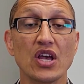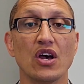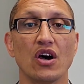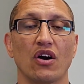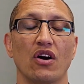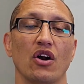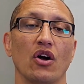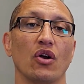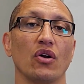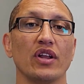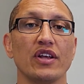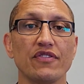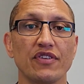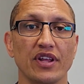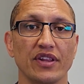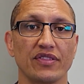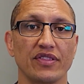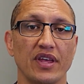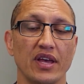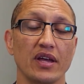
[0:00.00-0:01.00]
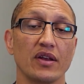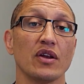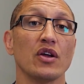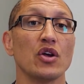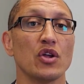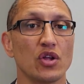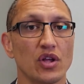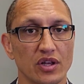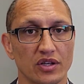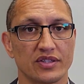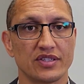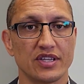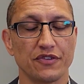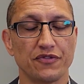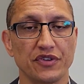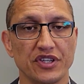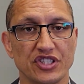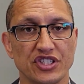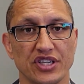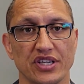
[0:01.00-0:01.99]
All right, I'll leave it at that.
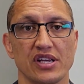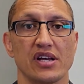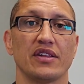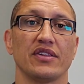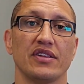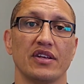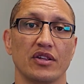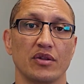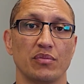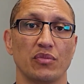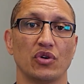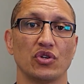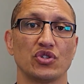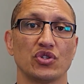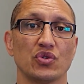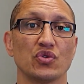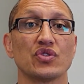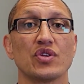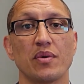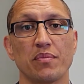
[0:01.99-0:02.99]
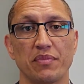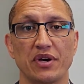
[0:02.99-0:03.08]
Definitely check out the other modules.